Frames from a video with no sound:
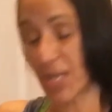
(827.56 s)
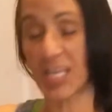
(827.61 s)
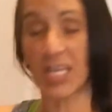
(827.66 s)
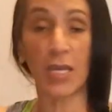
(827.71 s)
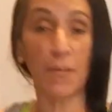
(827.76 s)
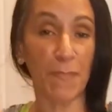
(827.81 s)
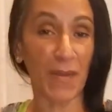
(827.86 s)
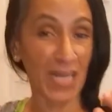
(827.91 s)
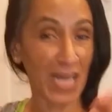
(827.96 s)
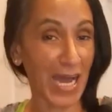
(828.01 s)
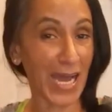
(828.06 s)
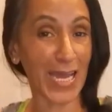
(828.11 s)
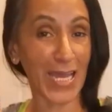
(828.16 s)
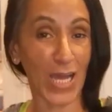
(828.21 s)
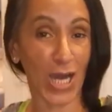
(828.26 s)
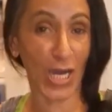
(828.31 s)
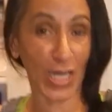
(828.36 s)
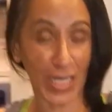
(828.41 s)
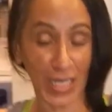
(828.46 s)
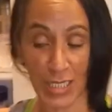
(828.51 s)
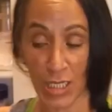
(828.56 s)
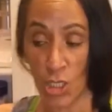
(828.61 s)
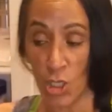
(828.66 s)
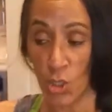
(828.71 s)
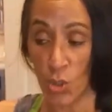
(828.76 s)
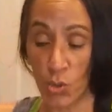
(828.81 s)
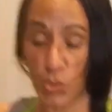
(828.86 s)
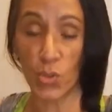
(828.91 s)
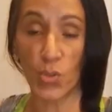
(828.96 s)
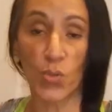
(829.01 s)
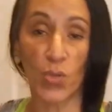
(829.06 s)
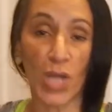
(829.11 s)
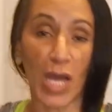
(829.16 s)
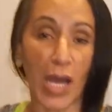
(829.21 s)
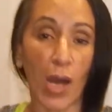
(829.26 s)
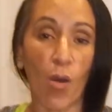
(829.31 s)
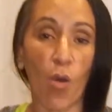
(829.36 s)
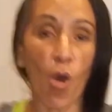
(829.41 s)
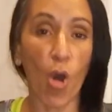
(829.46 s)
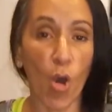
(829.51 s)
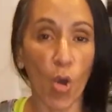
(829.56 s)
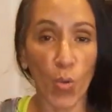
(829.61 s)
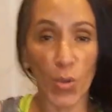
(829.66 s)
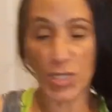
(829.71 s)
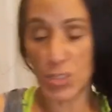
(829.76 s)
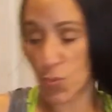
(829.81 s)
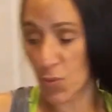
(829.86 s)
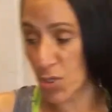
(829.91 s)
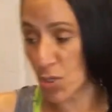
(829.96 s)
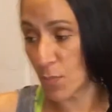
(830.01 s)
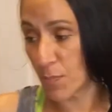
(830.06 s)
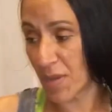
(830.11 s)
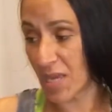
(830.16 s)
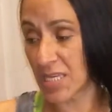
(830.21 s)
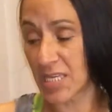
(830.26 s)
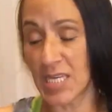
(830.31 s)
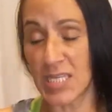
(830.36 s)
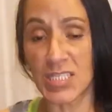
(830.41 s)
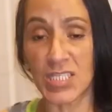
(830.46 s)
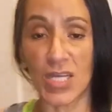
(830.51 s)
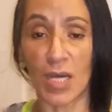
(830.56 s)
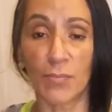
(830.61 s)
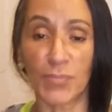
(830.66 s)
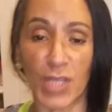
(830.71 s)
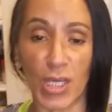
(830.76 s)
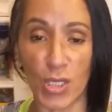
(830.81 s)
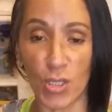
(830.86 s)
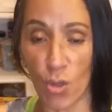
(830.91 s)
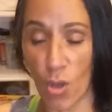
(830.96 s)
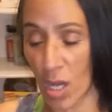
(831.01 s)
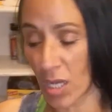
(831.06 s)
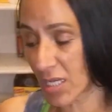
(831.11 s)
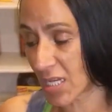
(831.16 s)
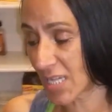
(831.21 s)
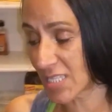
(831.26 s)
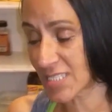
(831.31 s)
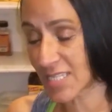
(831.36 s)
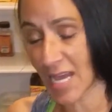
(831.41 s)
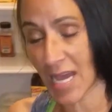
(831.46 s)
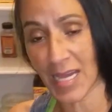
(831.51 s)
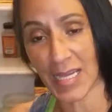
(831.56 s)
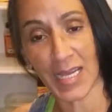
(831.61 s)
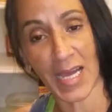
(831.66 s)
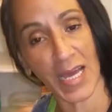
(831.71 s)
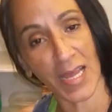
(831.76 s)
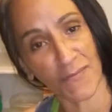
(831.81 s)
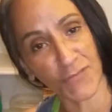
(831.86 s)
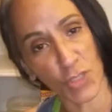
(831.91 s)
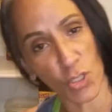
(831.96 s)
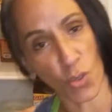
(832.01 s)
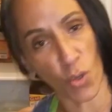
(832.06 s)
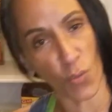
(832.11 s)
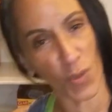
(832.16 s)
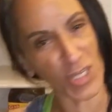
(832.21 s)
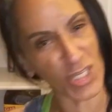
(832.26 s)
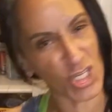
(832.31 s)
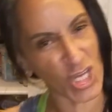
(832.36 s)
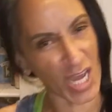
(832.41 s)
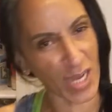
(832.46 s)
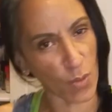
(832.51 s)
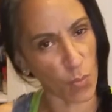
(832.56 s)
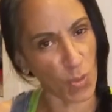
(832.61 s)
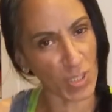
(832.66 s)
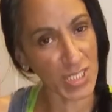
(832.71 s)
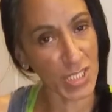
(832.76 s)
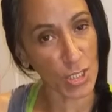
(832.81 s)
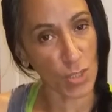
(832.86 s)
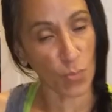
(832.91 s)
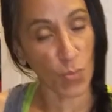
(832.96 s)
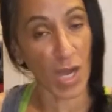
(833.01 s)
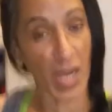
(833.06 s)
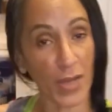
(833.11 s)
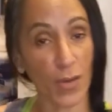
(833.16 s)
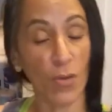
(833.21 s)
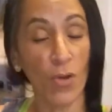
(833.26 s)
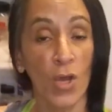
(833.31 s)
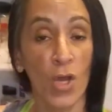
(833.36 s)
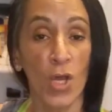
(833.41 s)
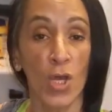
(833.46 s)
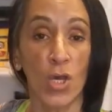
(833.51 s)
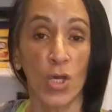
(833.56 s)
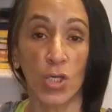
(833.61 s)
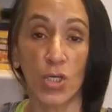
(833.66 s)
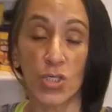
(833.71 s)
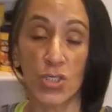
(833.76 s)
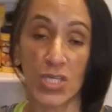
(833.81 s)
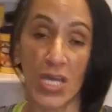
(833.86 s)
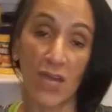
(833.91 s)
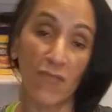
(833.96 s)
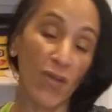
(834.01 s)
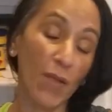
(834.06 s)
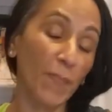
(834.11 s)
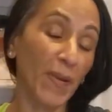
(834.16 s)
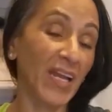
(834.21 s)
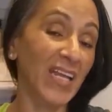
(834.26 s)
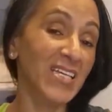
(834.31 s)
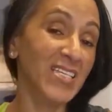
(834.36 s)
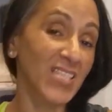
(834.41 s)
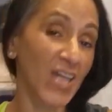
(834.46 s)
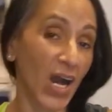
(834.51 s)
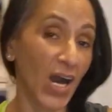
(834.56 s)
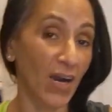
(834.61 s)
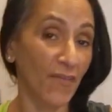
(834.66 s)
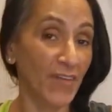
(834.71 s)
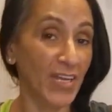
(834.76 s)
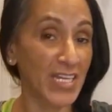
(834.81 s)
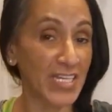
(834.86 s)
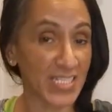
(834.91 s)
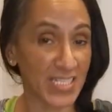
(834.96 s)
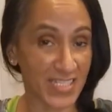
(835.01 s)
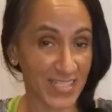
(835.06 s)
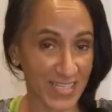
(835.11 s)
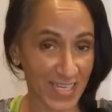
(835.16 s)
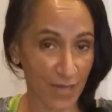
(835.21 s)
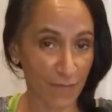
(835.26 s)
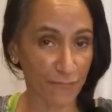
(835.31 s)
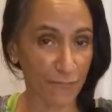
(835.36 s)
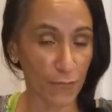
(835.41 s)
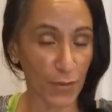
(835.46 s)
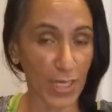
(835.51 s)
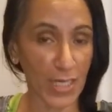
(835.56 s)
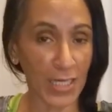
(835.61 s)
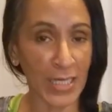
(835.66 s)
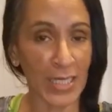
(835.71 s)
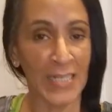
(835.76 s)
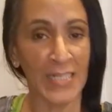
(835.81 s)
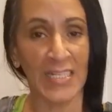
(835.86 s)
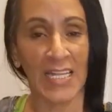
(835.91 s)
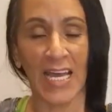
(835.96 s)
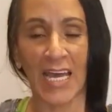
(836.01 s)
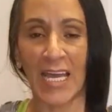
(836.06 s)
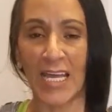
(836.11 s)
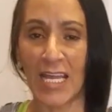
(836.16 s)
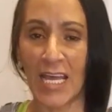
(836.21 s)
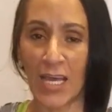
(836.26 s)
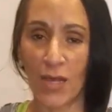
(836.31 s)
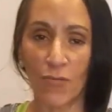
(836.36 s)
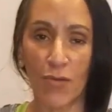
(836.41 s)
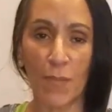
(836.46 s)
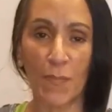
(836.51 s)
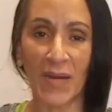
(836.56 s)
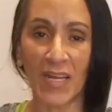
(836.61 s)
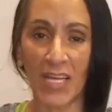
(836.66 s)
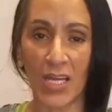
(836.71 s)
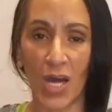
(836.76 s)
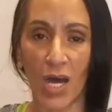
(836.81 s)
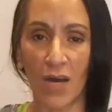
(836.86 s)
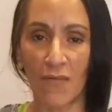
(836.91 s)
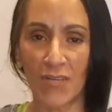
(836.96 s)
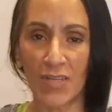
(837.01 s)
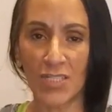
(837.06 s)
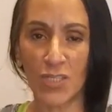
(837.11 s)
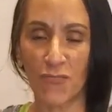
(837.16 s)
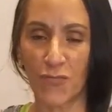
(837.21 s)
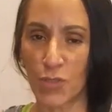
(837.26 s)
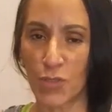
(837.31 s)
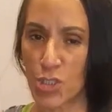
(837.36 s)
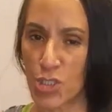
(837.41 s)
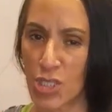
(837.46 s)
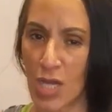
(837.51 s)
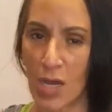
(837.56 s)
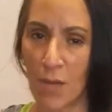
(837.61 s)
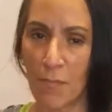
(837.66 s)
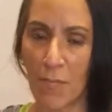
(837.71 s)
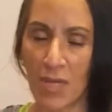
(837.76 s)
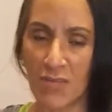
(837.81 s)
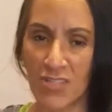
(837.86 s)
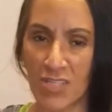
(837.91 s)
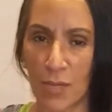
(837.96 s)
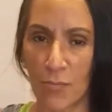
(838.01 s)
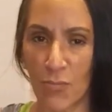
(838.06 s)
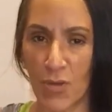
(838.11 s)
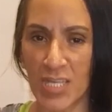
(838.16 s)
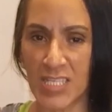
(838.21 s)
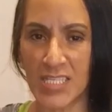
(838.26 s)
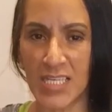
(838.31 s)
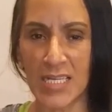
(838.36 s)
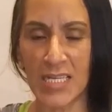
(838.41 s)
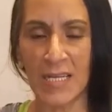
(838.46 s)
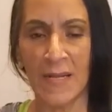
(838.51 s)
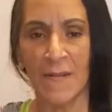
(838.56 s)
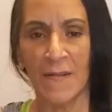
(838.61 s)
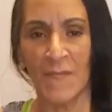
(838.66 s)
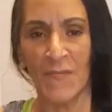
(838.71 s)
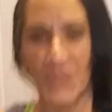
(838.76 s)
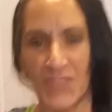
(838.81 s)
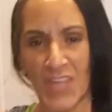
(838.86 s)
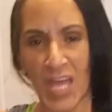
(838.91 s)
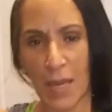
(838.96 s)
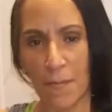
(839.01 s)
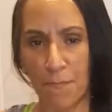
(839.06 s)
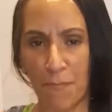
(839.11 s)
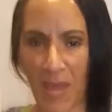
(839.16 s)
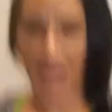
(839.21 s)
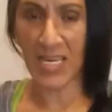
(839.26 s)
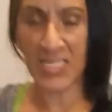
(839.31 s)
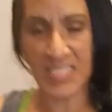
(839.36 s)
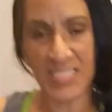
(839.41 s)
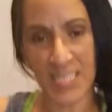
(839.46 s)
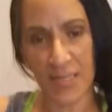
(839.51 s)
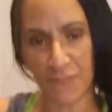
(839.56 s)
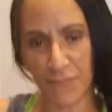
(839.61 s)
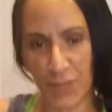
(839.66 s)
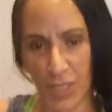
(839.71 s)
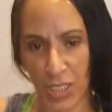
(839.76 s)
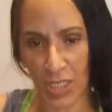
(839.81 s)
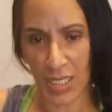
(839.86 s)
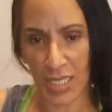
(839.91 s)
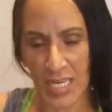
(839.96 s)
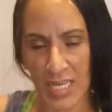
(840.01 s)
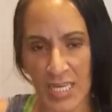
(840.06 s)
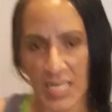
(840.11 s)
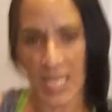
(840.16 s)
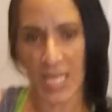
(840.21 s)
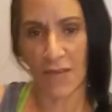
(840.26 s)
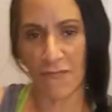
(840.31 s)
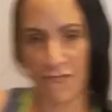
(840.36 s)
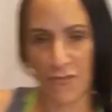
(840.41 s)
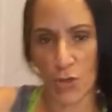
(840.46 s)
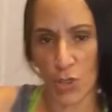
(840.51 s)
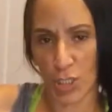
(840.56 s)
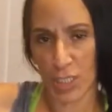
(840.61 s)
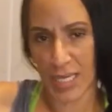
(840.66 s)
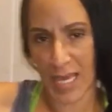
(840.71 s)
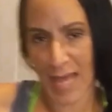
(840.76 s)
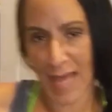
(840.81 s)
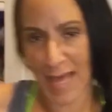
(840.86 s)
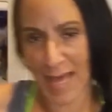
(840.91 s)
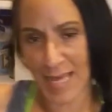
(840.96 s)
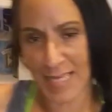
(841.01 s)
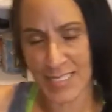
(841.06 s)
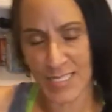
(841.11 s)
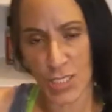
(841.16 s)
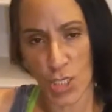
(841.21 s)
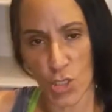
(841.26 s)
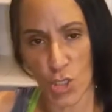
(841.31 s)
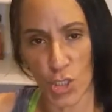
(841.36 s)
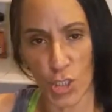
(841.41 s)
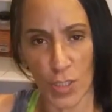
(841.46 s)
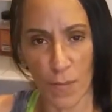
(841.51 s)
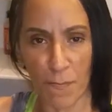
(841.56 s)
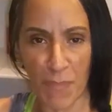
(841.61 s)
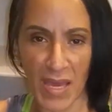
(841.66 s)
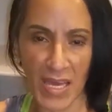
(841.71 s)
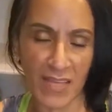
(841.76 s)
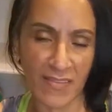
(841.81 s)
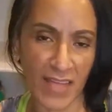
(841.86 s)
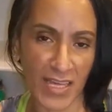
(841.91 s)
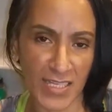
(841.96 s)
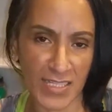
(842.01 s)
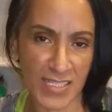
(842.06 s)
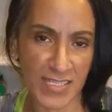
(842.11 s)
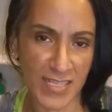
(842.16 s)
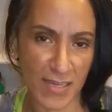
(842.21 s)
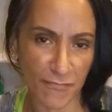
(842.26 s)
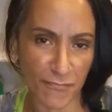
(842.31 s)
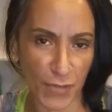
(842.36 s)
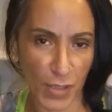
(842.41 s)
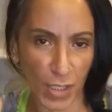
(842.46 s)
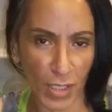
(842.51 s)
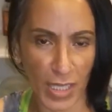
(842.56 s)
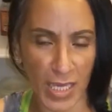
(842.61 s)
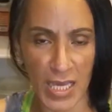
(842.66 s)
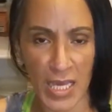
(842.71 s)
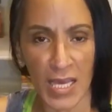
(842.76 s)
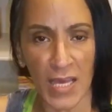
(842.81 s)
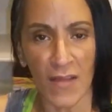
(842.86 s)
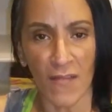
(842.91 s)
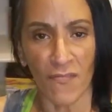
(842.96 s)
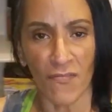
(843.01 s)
gonna keep an eye on it throughout. Always when you're baking something, you know, guys, I have to go and check once in a while because everybody's oven is different, and everybody ovens for some reason they bake differently. If you're gas, you're gonna bake things differently